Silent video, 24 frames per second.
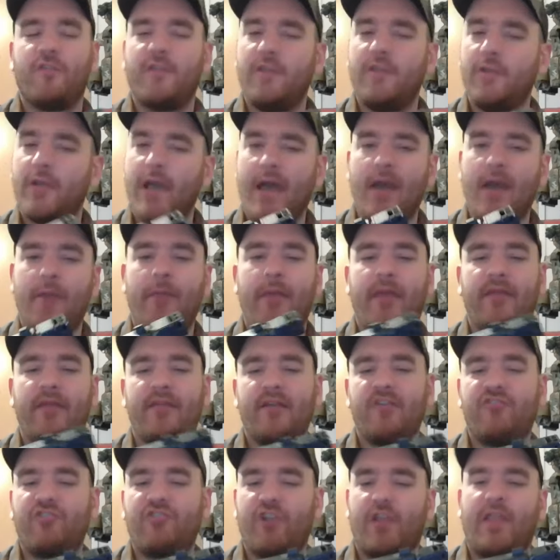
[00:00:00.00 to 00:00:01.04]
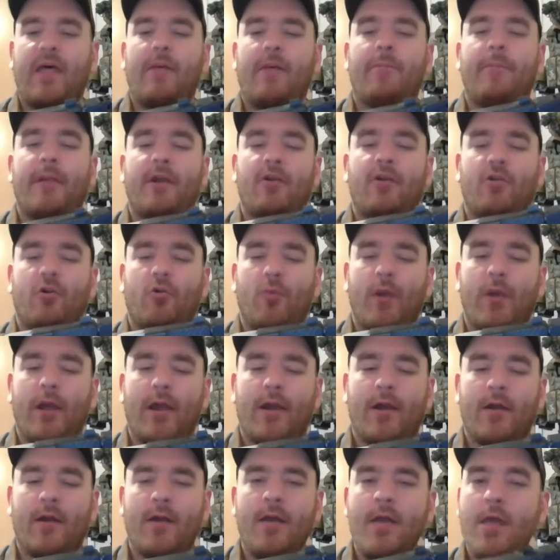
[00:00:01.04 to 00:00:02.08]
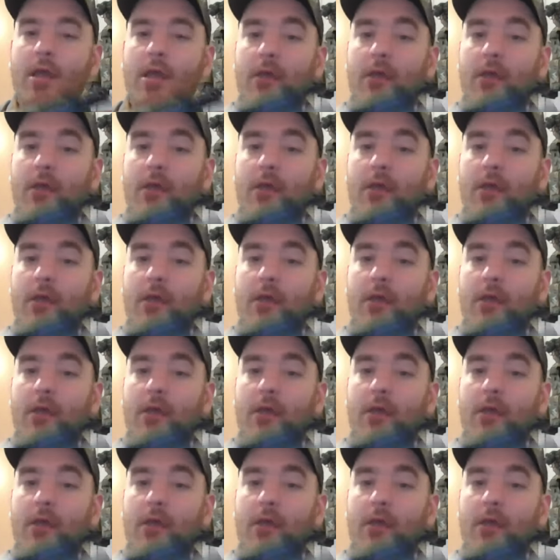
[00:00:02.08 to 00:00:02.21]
and you got to pay attention to that barrel wear.